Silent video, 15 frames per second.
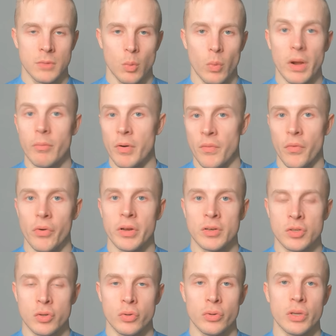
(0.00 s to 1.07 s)
What I'm
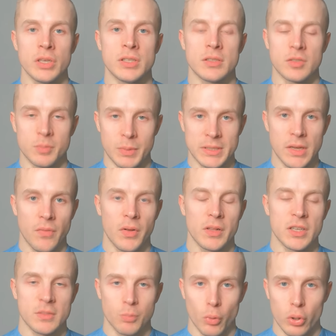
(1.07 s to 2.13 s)
referring to is
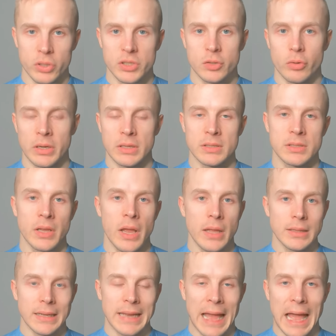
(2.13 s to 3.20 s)
specifically sports drinks
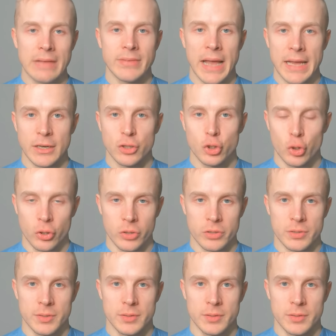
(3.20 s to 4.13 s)
that have added sugars.